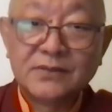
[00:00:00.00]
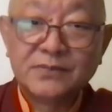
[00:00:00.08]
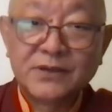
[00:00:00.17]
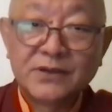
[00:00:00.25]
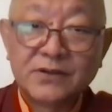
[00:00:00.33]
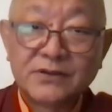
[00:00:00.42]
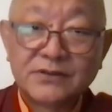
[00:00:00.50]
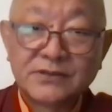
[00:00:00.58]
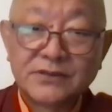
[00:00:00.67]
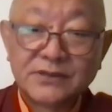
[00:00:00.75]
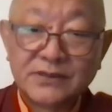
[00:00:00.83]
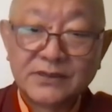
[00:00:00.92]

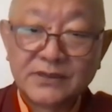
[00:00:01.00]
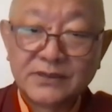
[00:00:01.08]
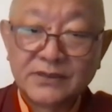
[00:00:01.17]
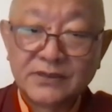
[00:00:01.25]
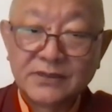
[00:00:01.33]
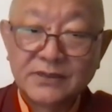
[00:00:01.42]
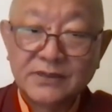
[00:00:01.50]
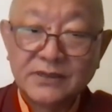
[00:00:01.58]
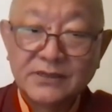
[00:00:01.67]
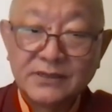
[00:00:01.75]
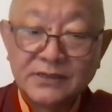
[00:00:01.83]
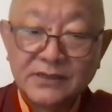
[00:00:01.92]
because
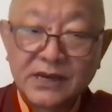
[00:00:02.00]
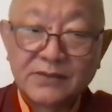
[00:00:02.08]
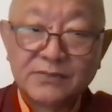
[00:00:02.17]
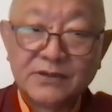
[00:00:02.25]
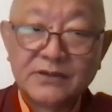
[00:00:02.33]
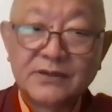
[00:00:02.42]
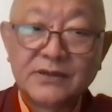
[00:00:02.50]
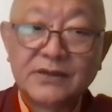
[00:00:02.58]
the Dharma